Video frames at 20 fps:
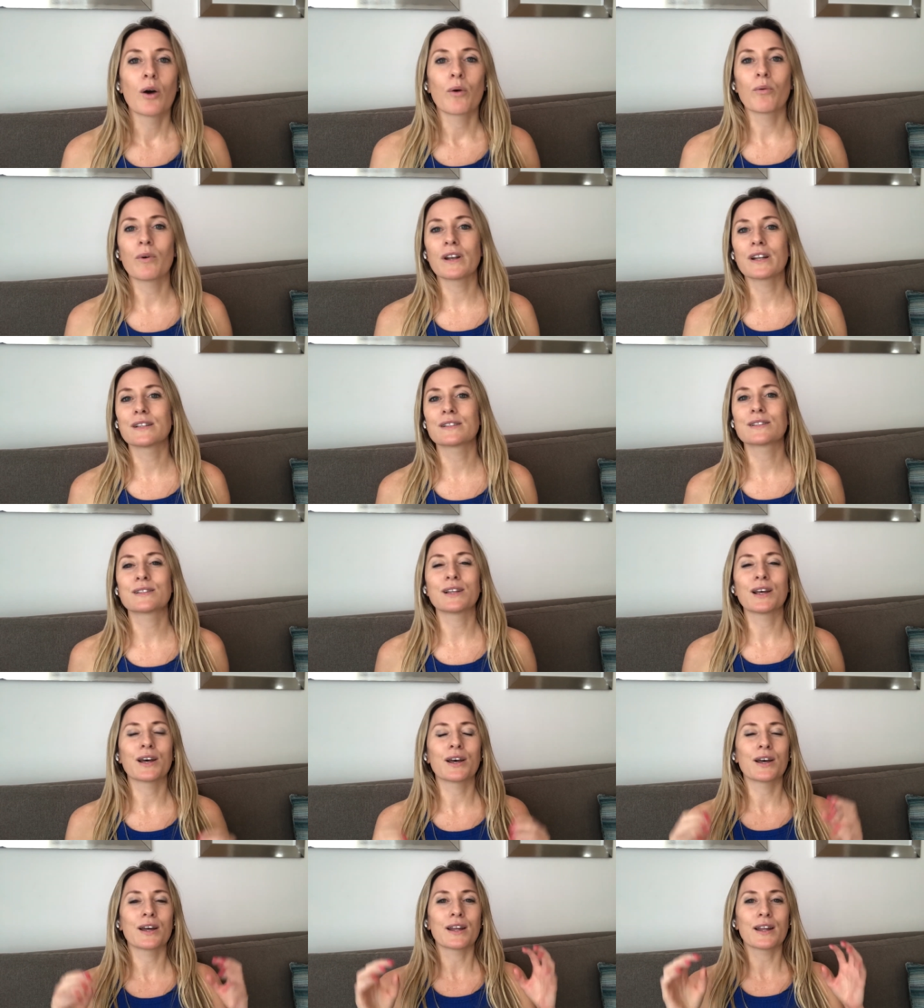what is
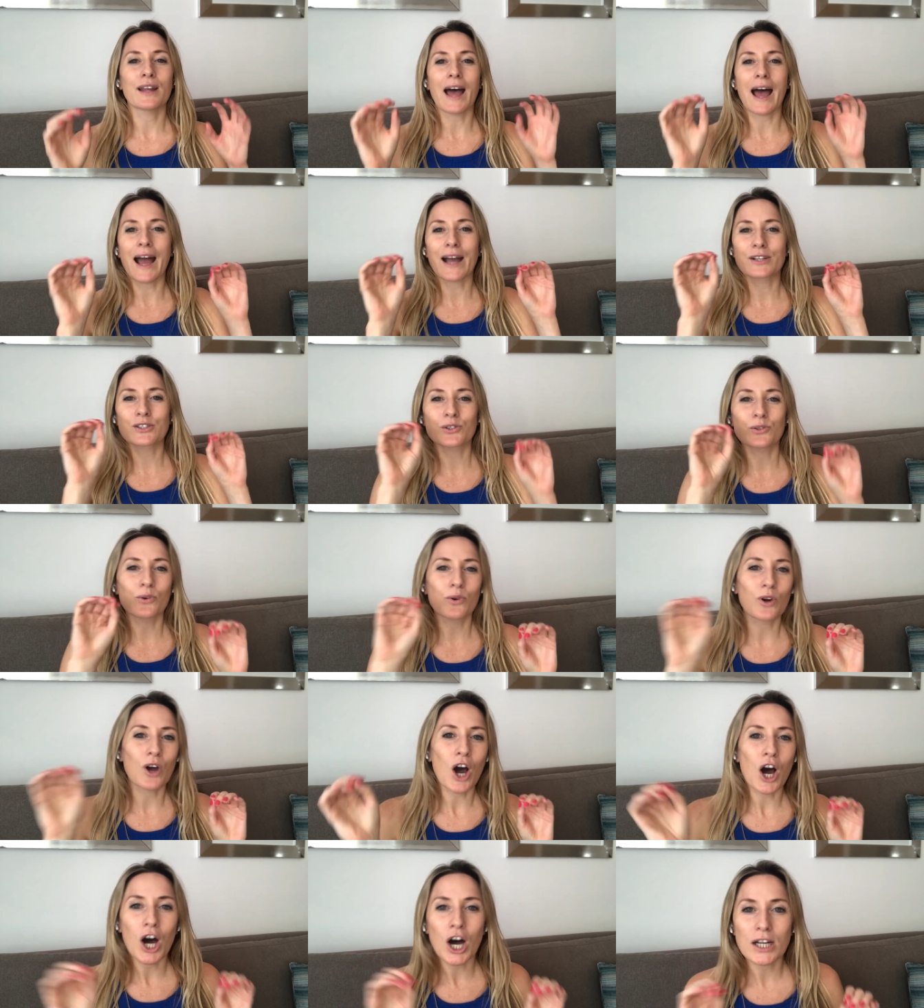the actual
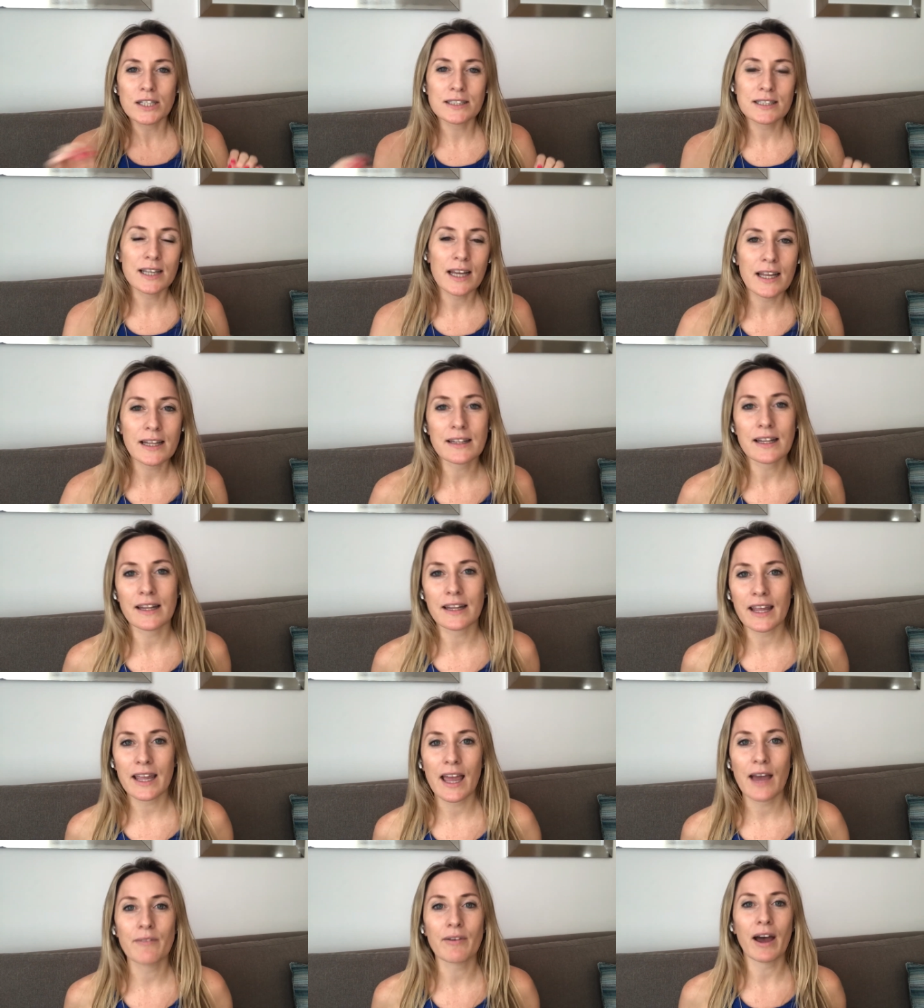content that
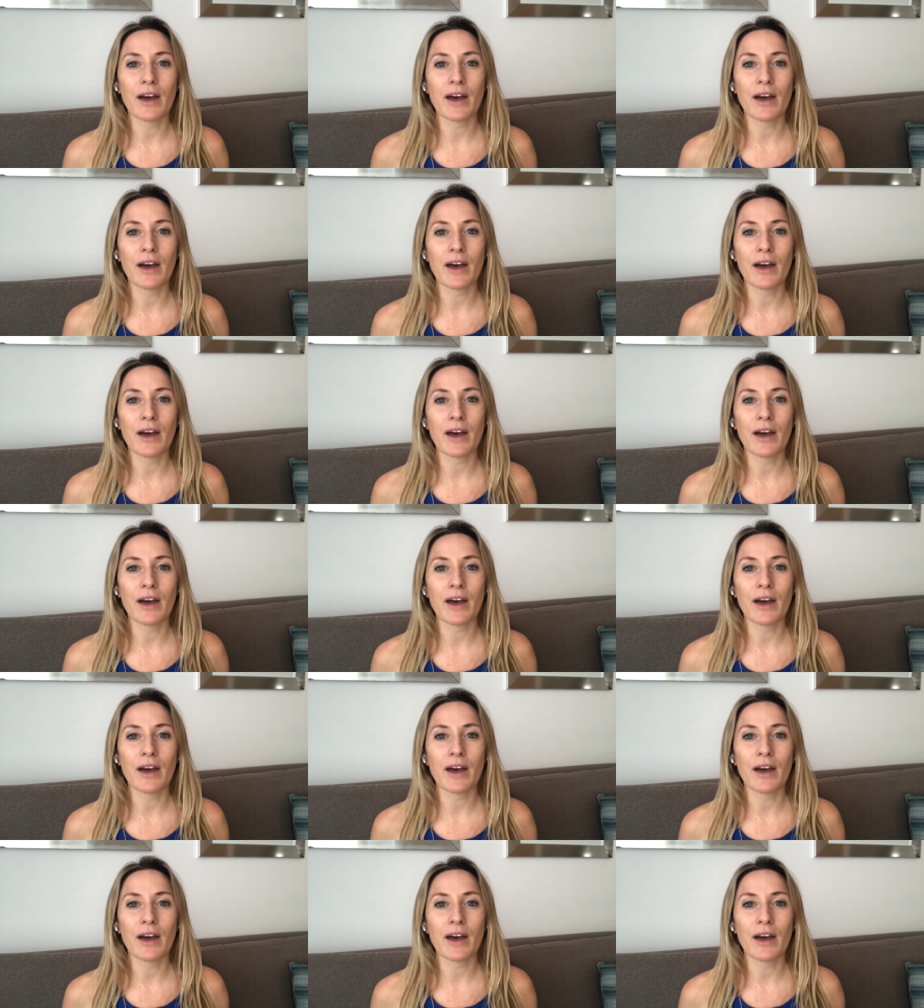they have